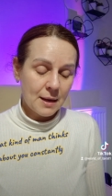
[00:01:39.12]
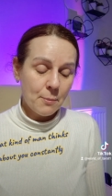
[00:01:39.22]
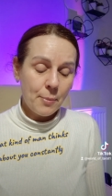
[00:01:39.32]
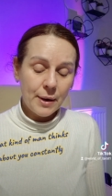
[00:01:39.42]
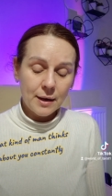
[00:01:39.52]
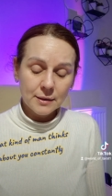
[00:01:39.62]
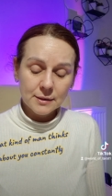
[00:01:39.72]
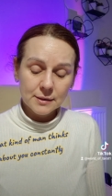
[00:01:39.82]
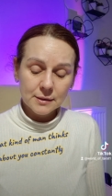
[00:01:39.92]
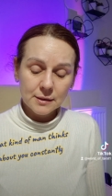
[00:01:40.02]
but
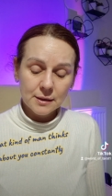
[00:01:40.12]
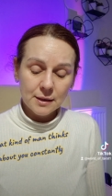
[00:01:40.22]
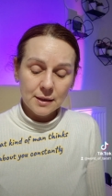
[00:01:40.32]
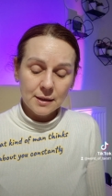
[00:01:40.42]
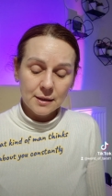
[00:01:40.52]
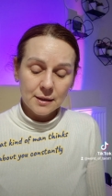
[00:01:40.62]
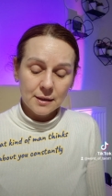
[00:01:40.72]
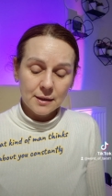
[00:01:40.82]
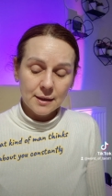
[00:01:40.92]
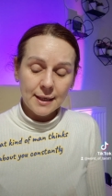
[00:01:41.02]

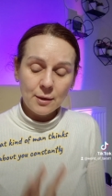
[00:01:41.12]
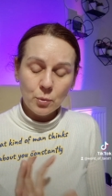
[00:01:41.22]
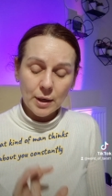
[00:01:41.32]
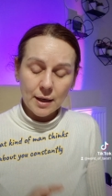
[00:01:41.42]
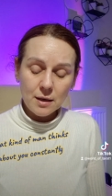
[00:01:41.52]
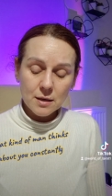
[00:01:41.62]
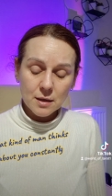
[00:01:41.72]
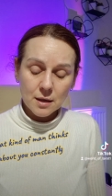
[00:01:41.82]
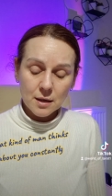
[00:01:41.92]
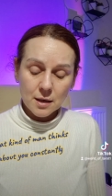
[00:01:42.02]
anyway,
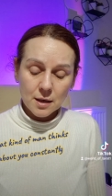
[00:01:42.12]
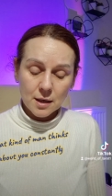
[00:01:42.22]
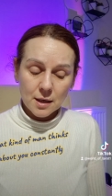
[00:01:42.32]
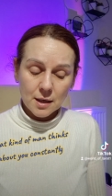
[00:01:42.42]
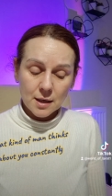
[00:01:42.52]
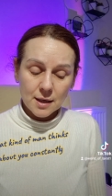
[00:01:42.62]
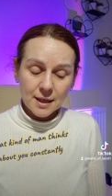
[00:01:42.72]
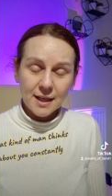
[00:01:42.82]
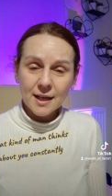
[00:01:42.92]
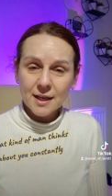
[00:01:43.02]

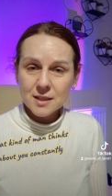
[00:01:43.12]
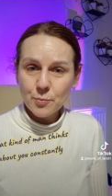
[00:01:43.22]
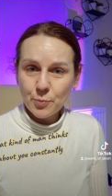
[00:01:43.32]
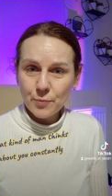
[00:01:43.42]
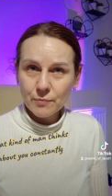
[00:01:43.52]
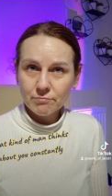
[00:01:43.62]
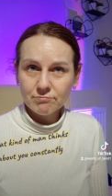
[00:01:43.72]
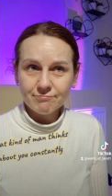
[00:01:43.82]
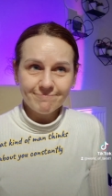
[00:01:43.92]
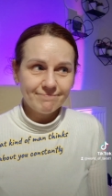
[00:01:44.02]
he has a
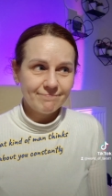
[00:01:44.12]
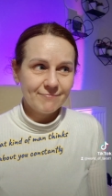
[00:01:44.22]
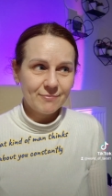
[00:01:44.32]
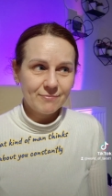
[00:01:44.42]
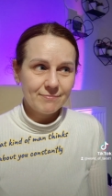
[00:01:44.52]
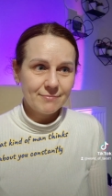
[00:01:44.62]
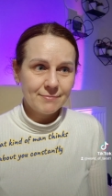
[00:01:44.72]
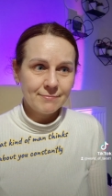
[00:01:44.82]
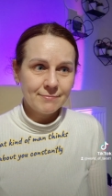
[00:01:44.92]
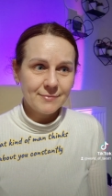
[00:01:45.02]

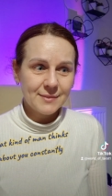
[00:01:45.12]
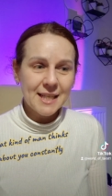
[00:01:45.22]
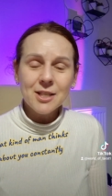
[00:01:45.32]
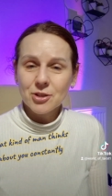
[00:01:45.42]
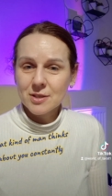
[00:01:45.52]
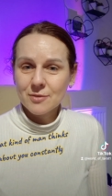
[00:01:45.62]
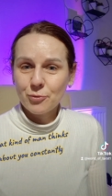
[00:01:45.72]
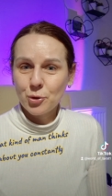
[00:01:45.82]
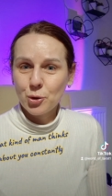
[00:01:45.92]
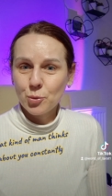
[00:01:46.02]
um, interest
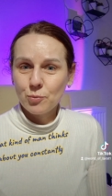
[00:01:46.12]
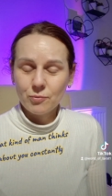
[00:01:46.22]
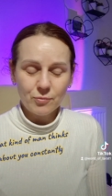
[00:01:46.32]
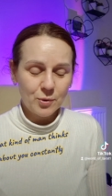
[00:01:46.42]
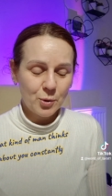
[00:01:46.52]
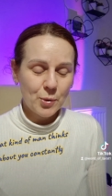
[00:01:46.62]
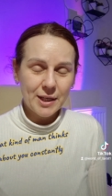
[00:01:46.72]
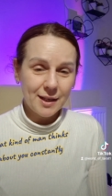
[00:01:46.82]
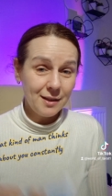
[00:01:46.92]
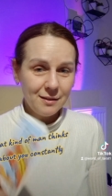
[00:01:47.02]
for you
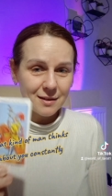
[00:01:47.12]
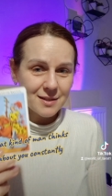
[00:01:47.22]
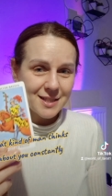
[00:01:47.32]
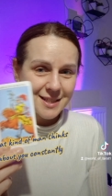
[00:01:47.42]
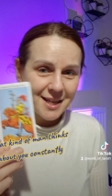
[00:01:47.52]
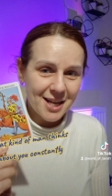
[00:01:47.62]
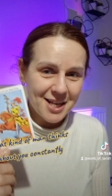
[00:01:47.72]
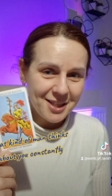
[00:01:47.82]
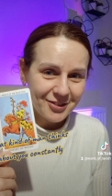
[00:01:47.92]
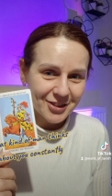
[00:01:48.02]
quite interesting
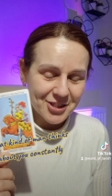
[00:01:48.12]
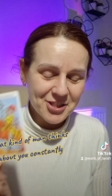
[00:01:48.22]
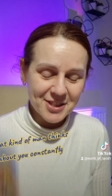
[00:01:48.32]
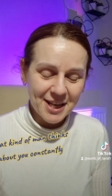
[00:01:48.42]
interest,